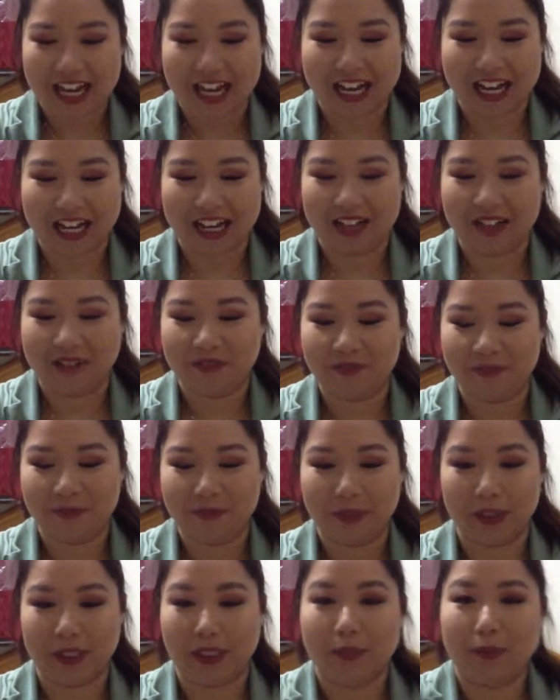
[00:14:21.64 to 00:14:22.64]

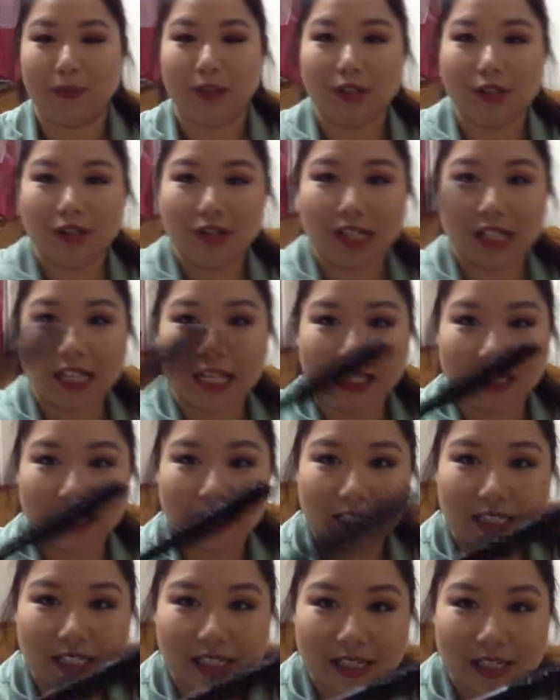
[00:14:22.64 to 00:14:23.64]
But the brush looks like
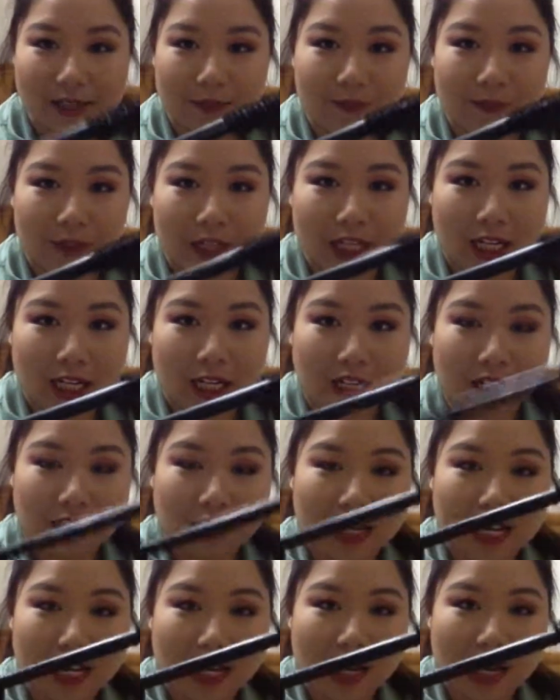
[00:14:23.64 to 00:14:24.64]
this.
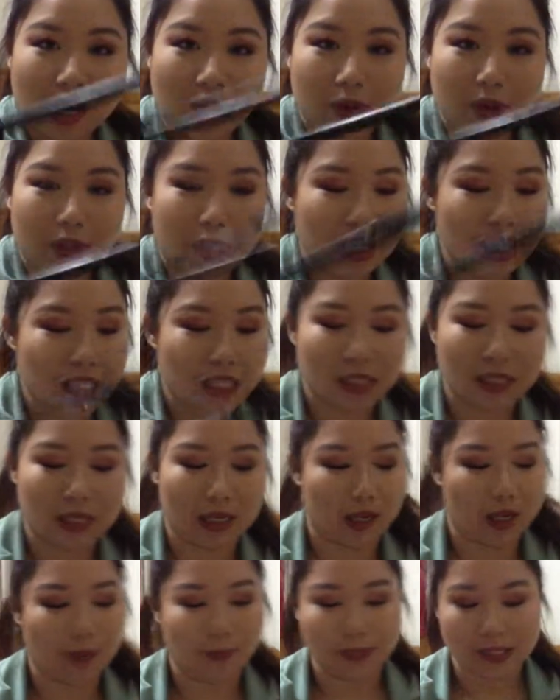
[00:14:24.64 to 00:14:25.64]
Now this
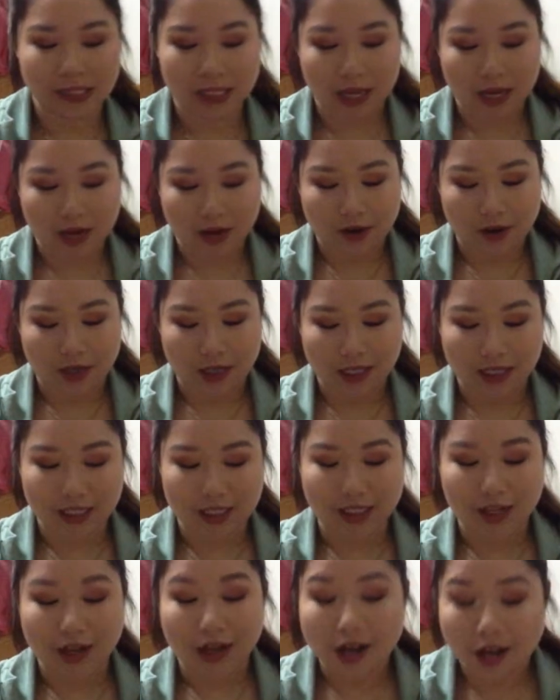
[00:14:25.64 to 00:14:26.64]
mascara
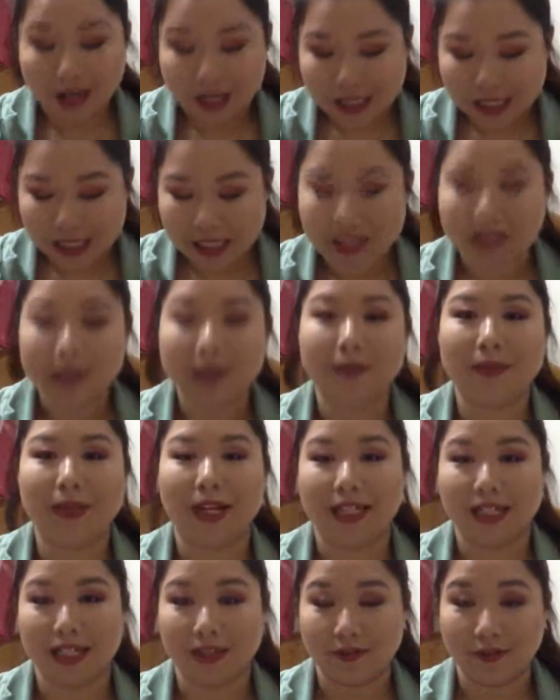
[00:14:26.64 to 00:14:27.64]
is awesome
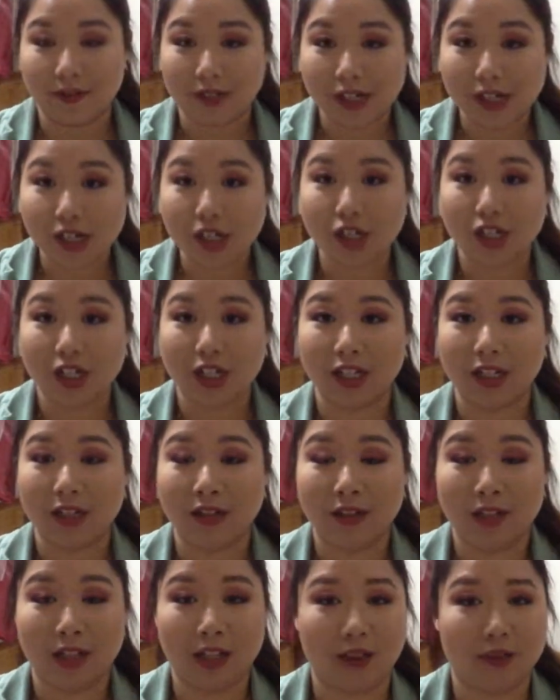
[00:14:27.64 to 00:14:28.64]
at
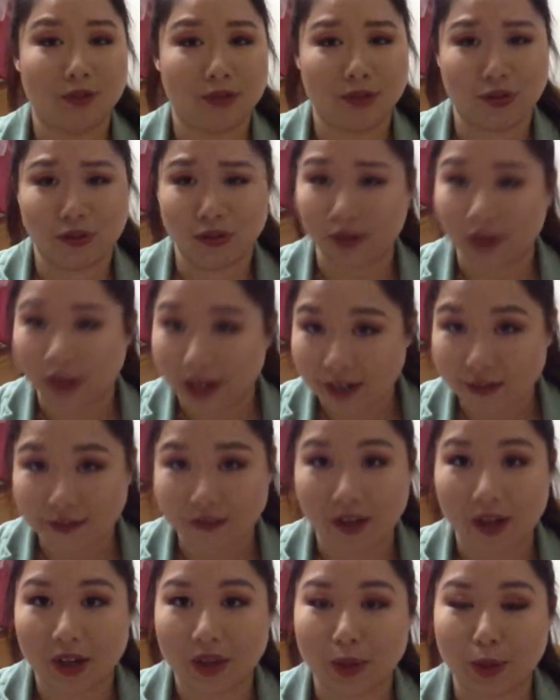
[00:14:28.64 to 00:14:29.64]
definition, gives great
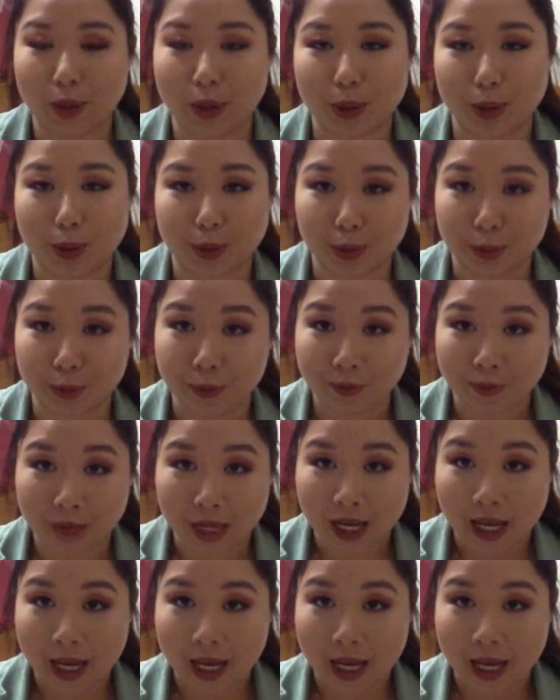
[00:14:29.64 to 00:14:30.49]
volume,